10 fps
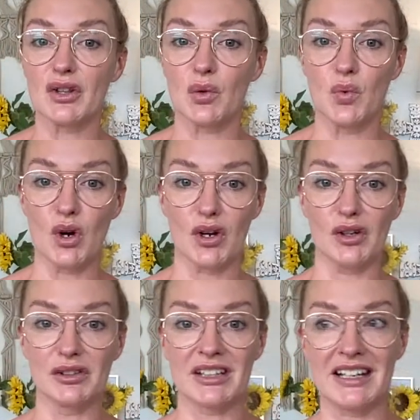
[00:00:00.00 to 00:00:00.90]
the
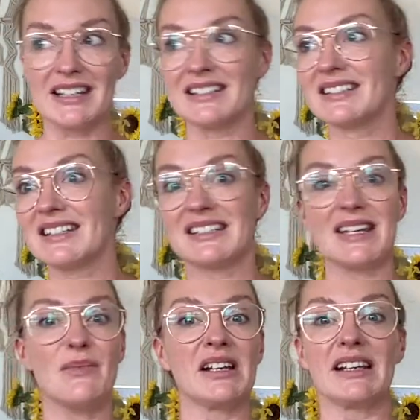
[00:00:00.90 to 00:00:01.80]
world is
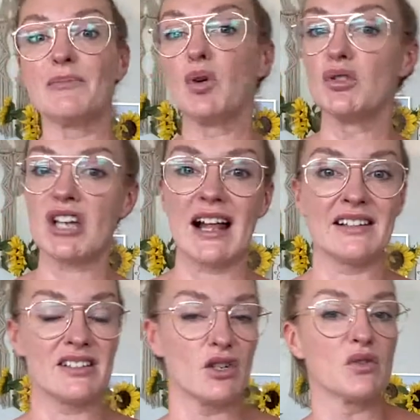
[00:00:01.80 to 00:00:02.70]
seemingly more
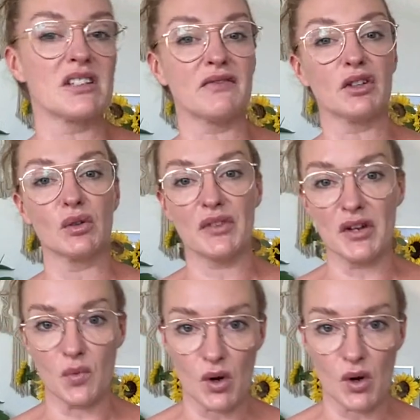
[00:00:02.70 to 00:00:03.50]
challenging or difficult than it